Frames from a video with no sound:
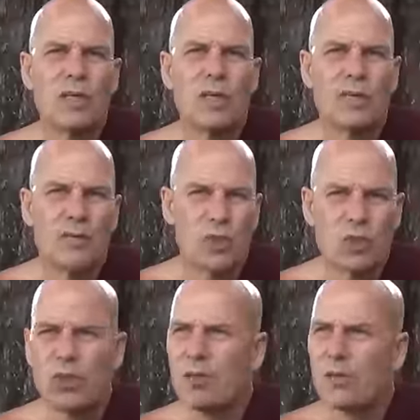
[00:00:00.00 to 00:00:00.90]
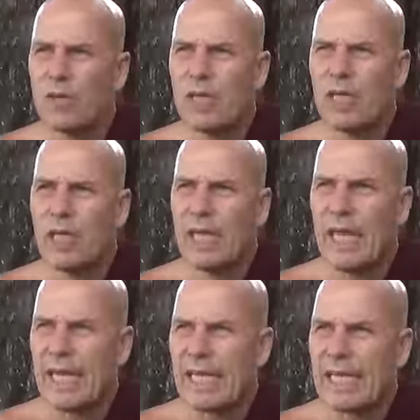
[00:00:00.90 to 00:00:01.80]
Of course, no.
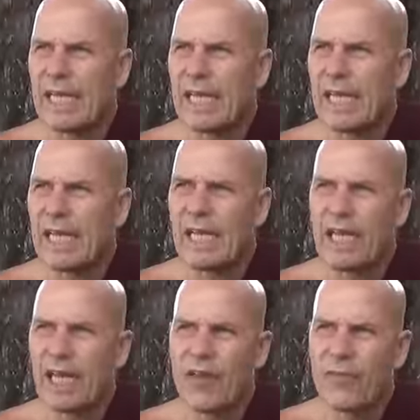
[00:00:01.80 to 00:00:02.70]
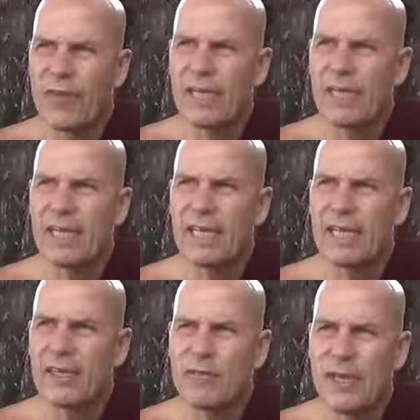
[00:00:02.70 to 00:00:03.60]
And uh, I think uh,
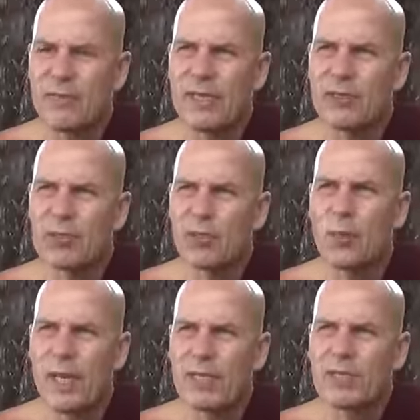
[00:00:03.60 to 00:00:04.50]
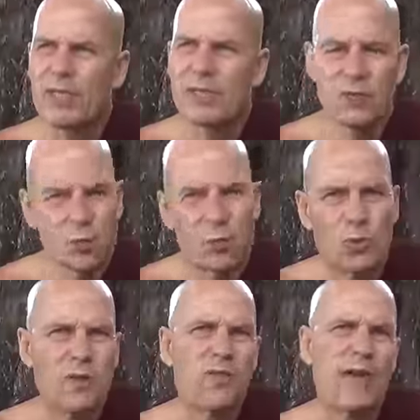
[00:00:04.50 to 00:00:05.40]
the right way to do politics is to
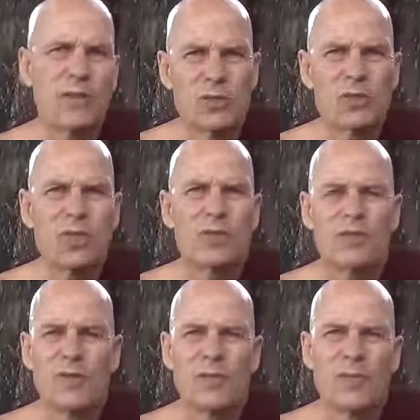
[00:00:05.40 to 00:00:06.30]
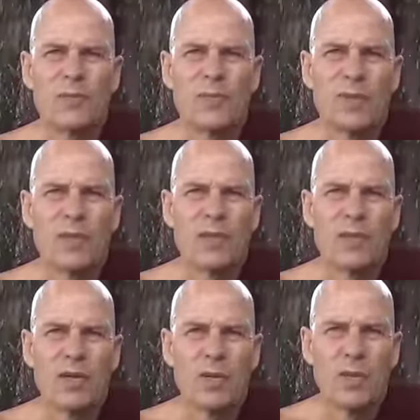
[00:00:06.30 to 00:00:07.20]
purify yourself.
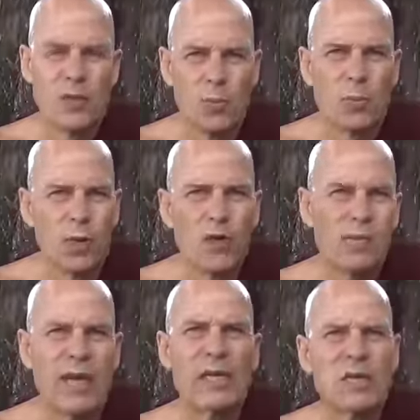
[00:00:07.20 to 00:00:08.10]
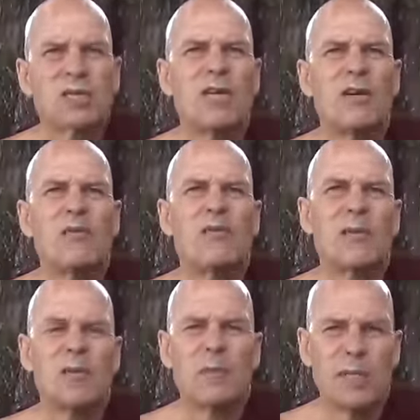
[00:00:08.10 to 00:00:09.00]
When you purify yourself,
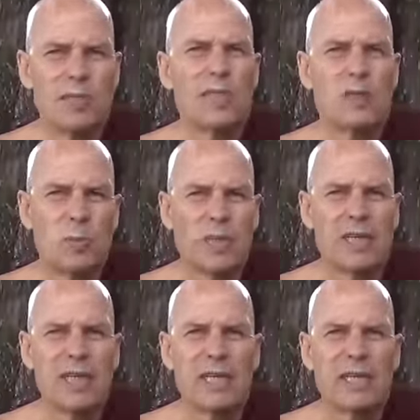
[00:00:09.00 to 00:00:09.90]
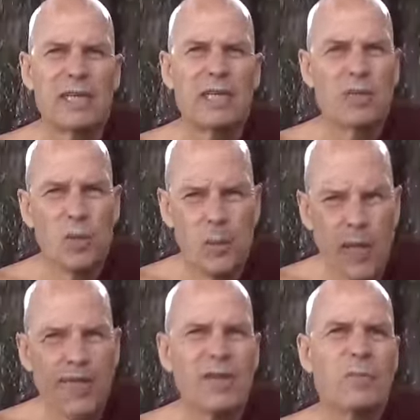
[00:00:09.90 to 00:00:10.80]
mentally speaking, your
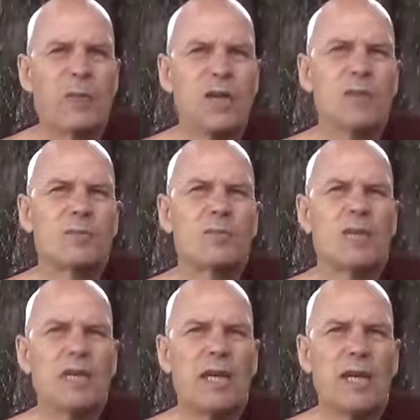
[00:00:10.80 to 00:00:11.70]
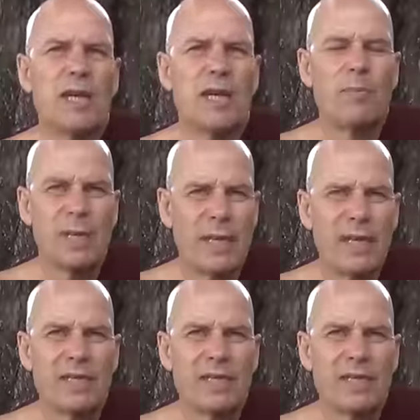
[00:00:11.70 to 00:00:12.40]
behavior becomes uh, better.